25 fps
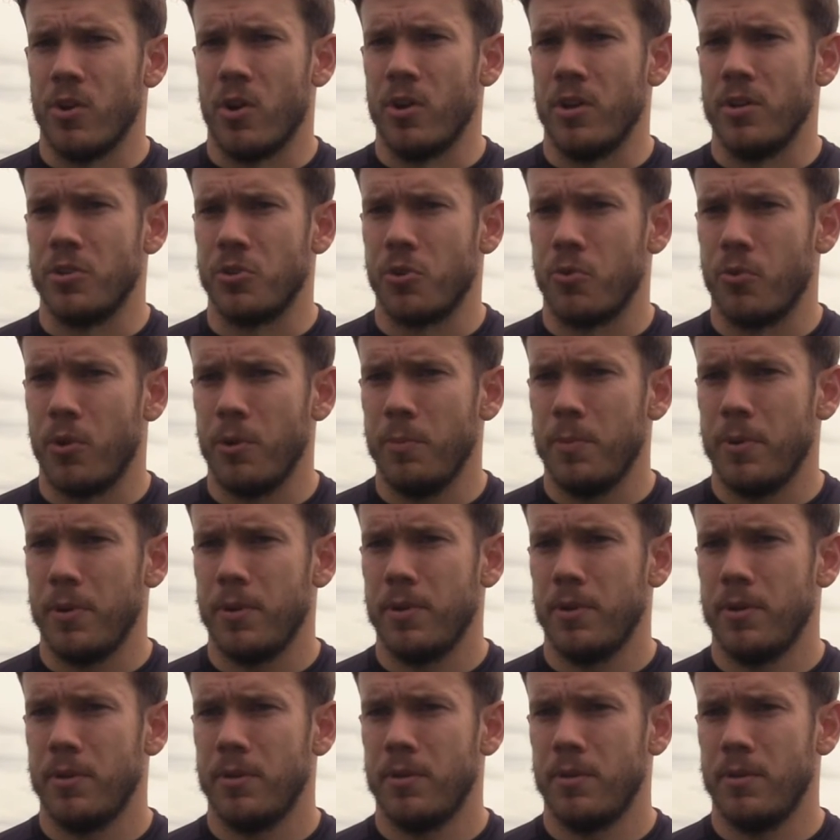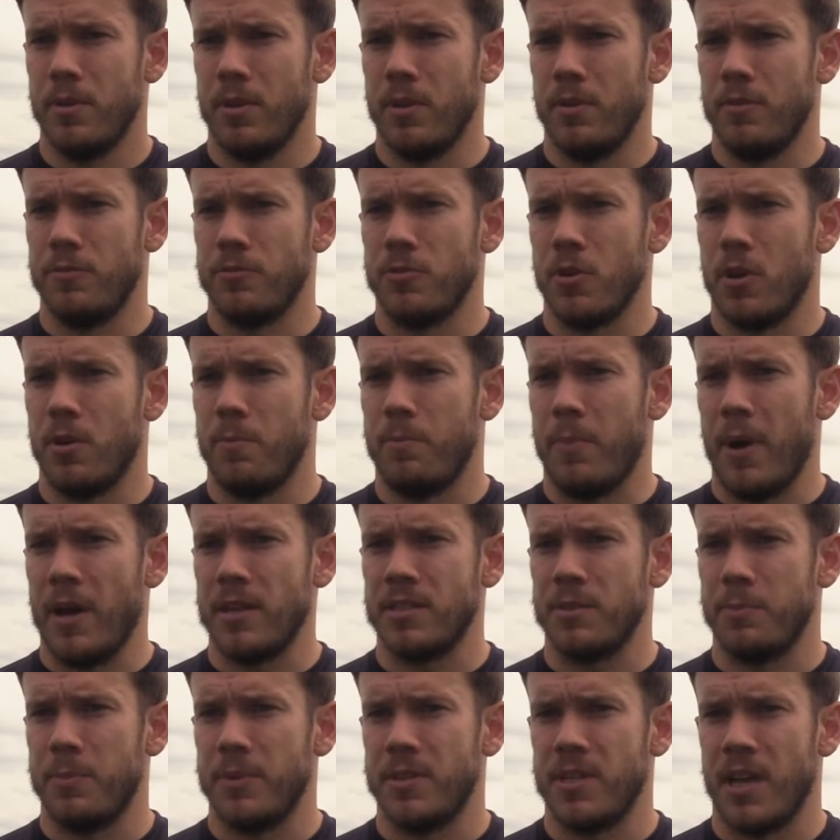honest group that have got
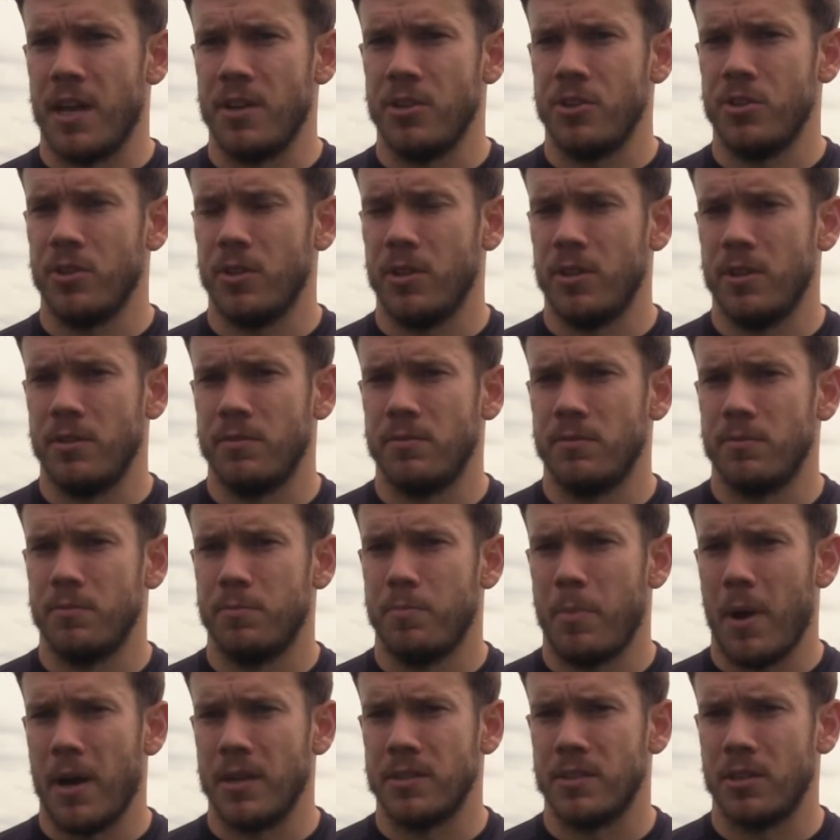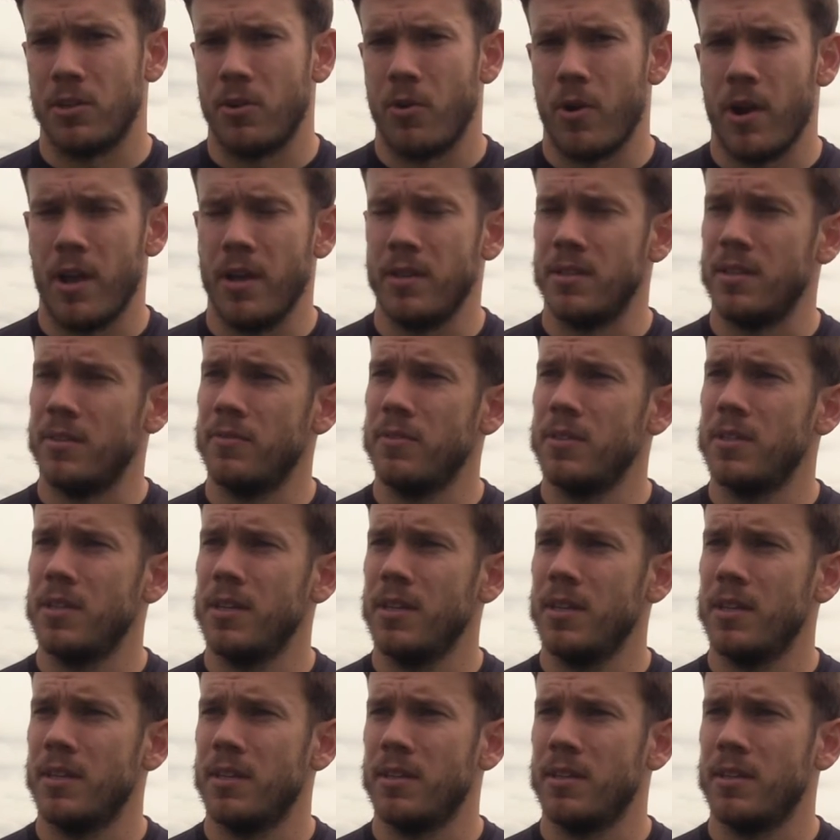bags of potential and bags of creativity,